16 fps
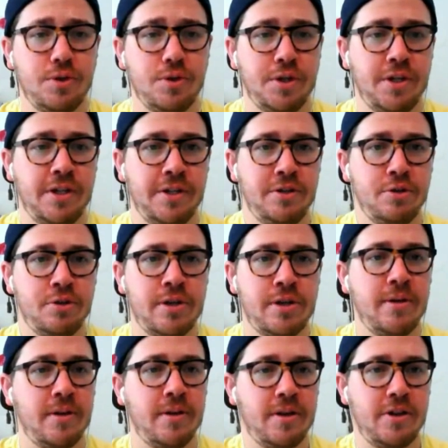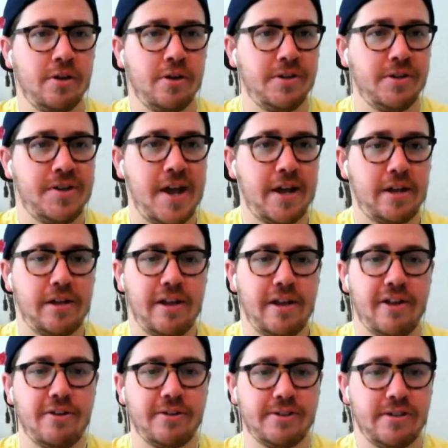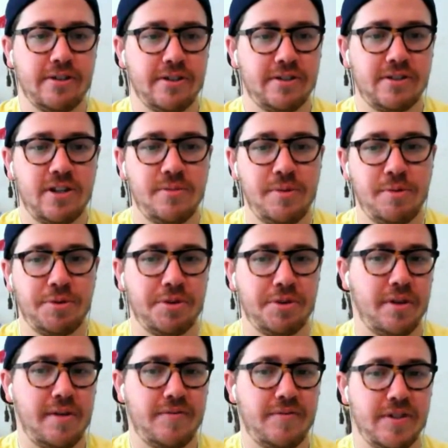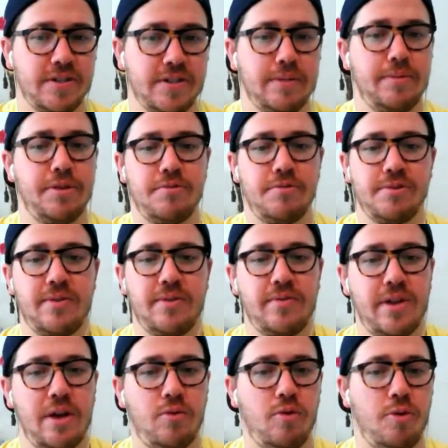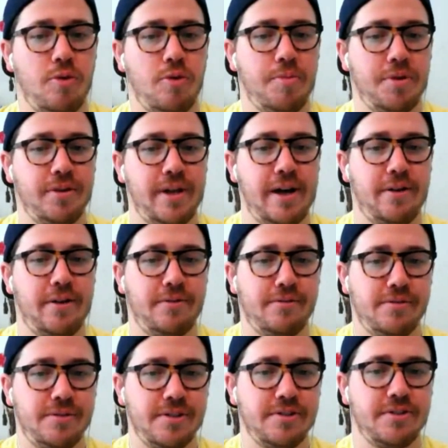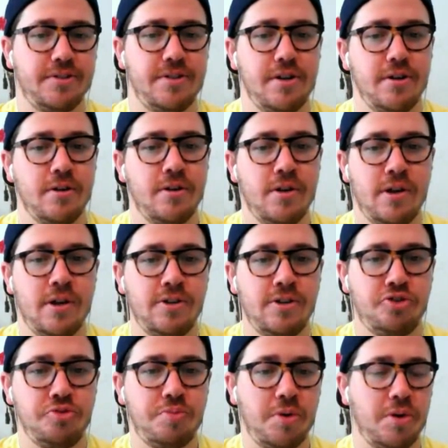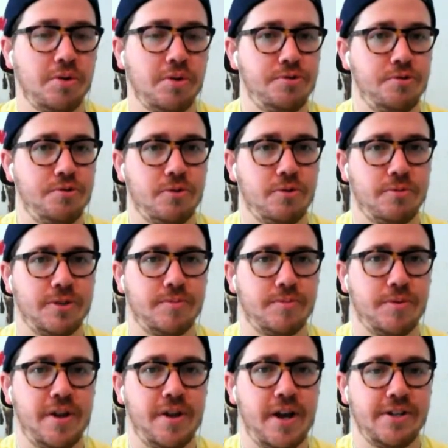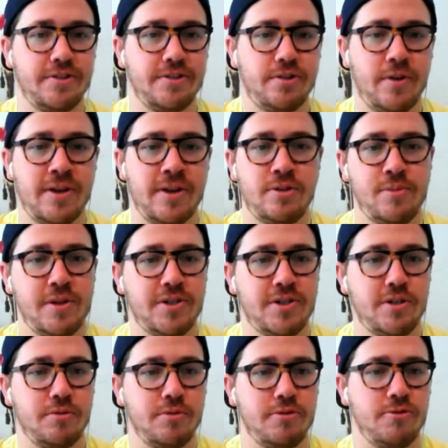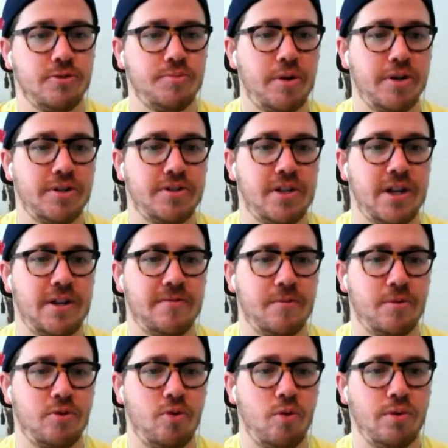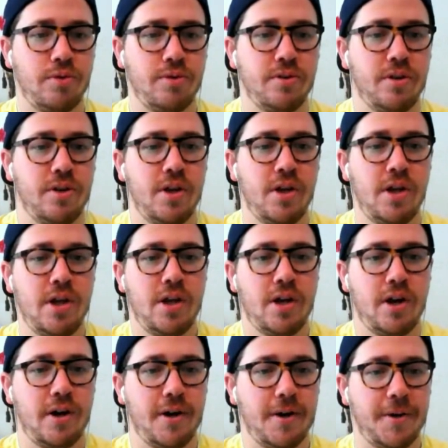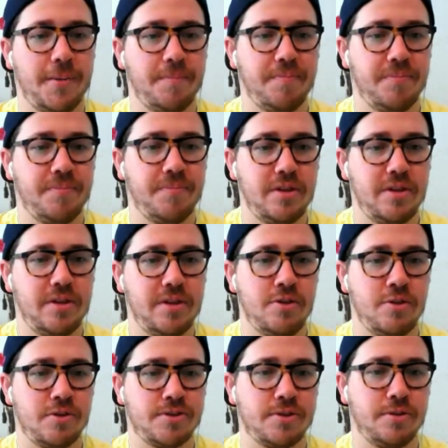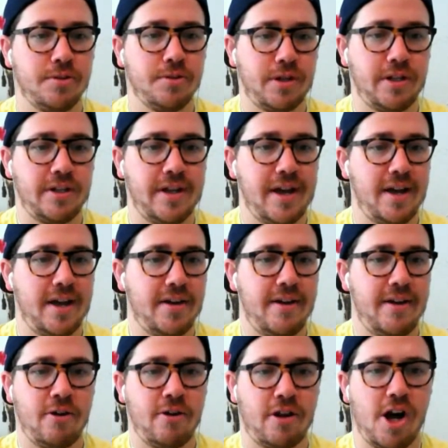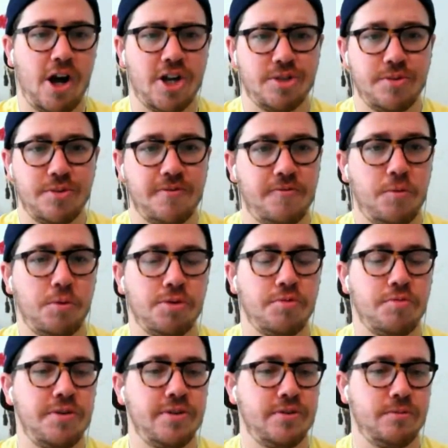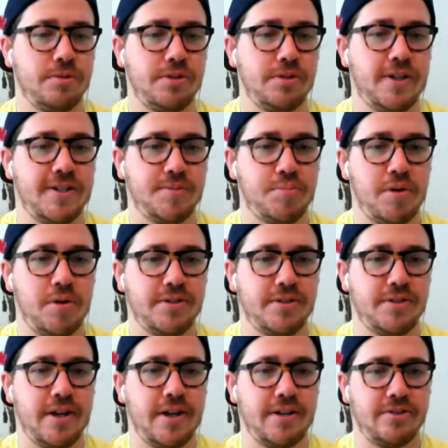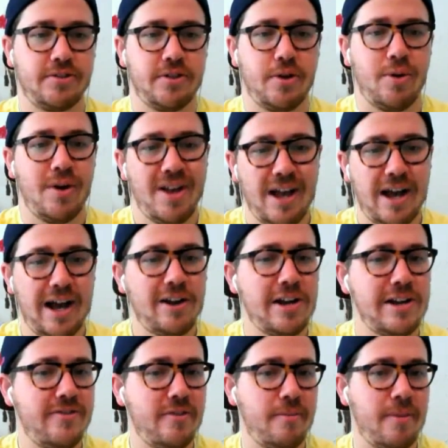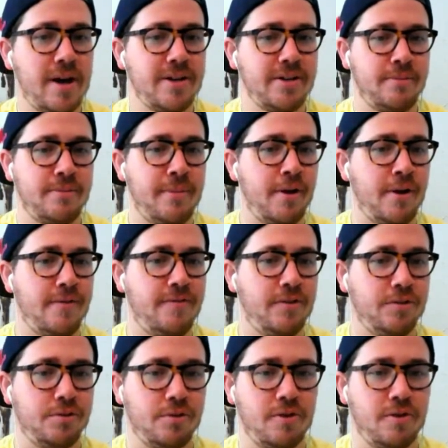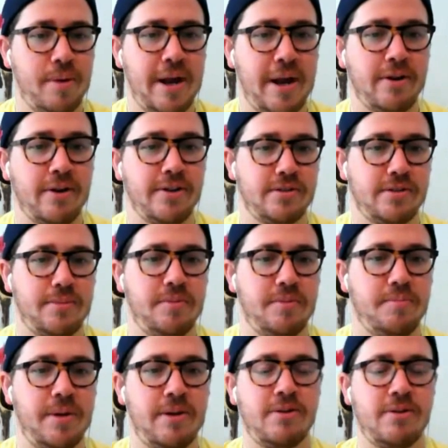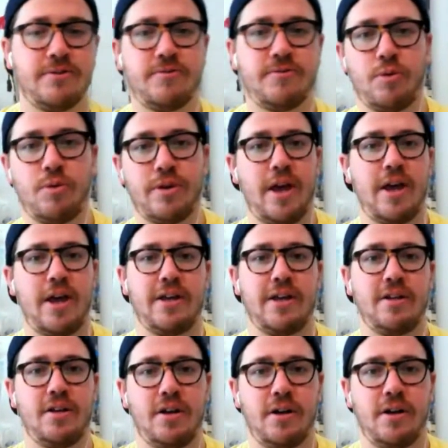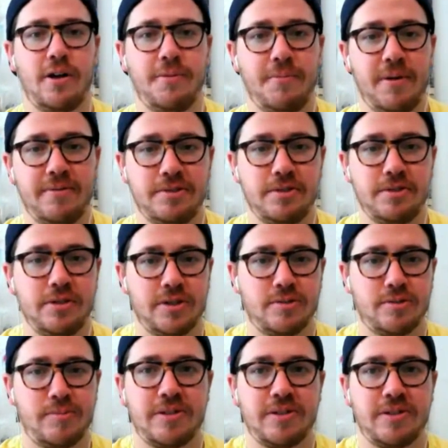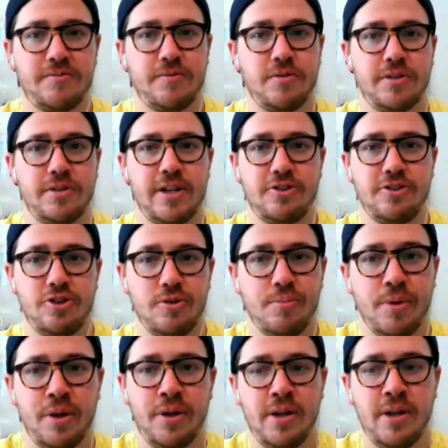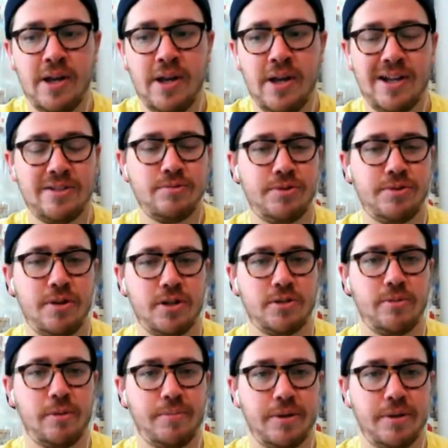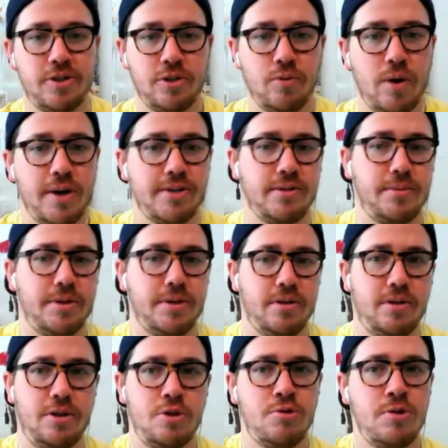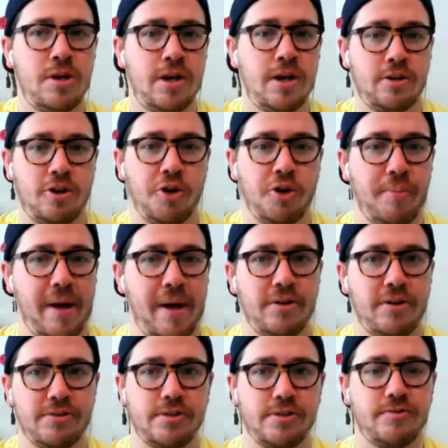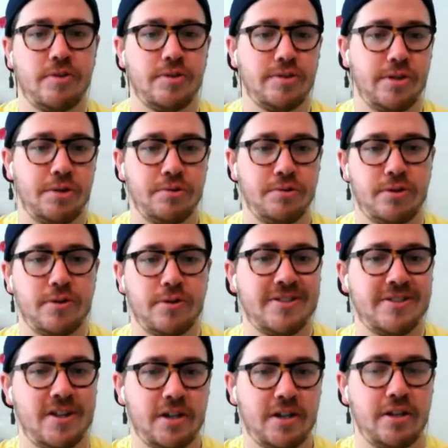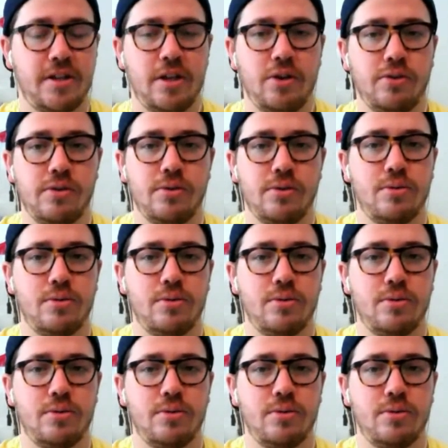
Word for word: And, and you look at you know attacking and it's going to be with the lefties. I mean, 378 woba allowed this mm. year, 2.02 home runs per nine. So as you mentioned, the reduced price tag for Gordon. Um, you're also looking at Eric Hosmer at three is a really nice price tag. So I don't even mind Merrifield or Perez. I mean, Perez 4K, um, obviously expensive for a catcher, but as we talked about pitching wise, I mean, you can kind of go balance as far as hitters go. It's not going to kill you.